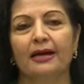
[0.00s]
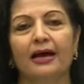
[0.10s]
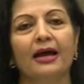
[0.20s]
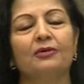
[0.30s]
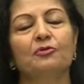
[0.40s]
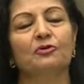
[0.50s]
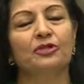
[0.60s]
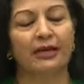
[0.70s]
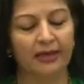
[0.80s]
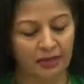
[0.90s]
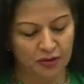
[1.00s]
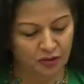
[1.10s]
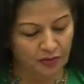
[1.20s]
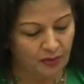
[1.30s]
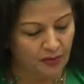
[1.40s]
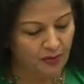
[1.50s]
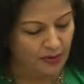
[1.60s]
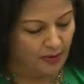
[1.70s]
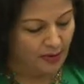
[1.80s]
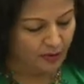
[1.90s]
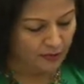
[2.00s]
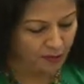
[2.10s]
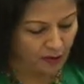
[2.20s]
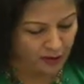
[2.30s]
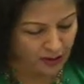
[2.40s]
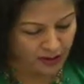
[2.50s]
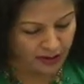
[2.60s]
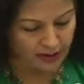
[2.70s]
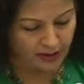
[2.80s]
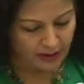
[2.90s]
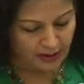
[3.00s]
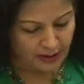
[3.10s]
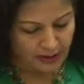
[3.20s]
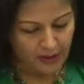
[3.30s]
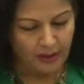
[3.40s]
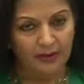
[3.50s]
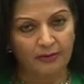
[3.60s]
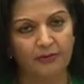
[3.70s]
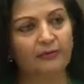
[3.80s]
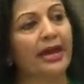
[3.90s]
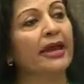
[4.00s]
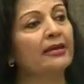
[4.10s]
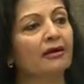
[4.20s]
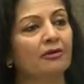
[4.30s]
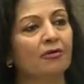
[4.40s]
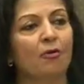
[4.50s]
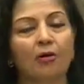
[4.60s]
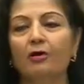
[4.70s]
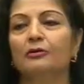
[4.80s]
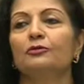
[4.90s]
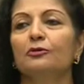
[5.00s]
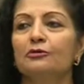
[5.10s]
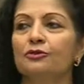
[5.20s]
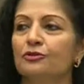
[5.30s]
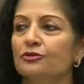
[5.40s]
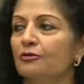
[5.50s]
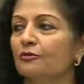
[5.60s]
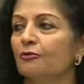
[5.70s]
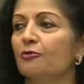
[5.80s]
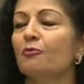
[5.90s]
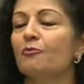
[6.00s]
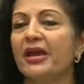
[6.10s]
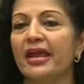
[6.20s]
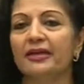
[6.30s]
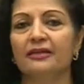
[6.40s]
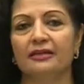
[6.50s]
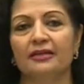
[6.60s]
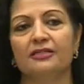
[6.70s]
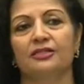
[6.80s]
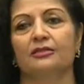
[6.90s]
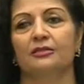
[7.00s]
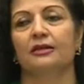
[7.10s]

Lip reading: I would like to, of course, thank all those who made this